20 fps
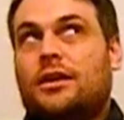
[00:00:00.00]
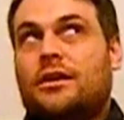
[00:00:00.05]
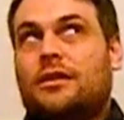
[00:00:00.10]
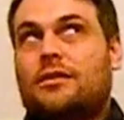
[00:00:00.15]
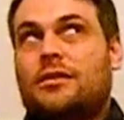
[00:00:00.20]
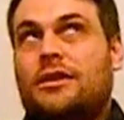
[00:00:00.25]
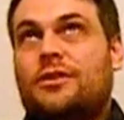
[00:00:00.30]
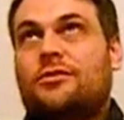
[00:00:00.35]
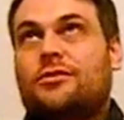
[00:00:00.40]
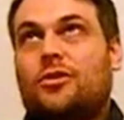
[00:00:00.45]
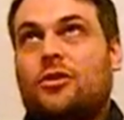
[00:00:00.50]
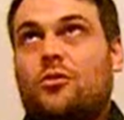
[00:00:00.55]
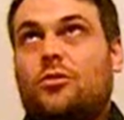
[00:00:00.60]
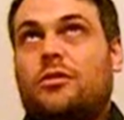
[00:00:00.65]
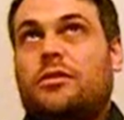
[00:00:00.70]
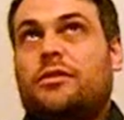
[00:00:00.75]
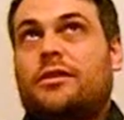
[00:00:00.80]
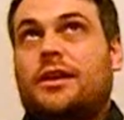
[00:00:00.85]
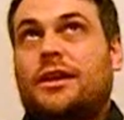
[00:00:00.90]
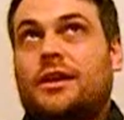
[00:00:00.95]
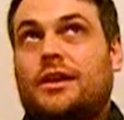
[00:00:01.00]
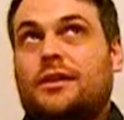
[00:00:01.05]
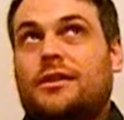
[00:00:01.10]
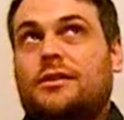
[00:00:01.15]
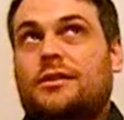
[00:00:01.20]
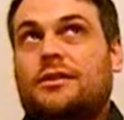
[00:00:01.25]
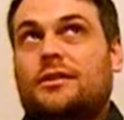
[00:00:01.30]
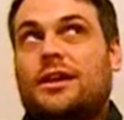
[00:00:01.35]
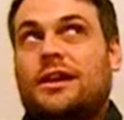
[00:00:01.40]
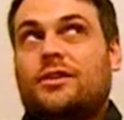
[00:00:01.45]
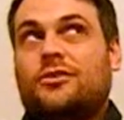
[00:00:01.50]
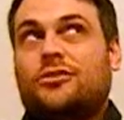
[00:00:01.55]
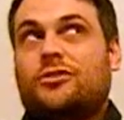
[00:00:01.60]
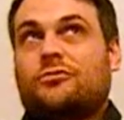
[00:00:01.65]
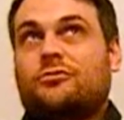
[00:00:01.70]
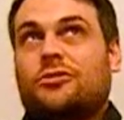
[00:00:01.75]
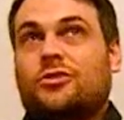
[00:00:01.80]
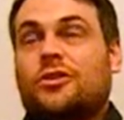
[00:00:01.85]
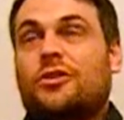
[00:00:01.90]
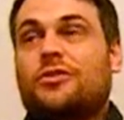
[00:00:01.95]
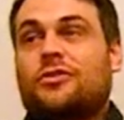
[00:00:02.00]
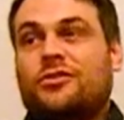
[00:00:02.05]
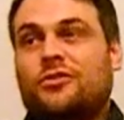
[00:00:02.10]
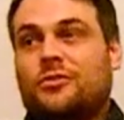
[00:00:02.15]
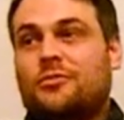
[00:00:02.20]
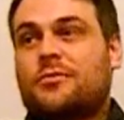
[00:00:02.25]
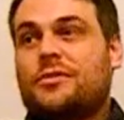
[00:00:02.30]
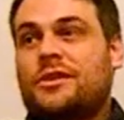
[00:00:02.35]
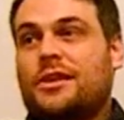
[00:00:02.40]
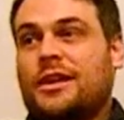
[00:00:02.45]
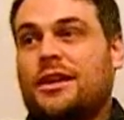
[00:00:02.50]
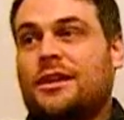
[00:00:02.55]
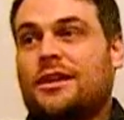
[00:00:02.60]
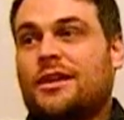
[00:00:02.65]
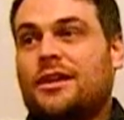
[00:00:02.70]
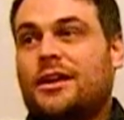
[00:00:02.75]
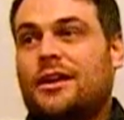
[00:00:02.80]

this whole thing has to run on something.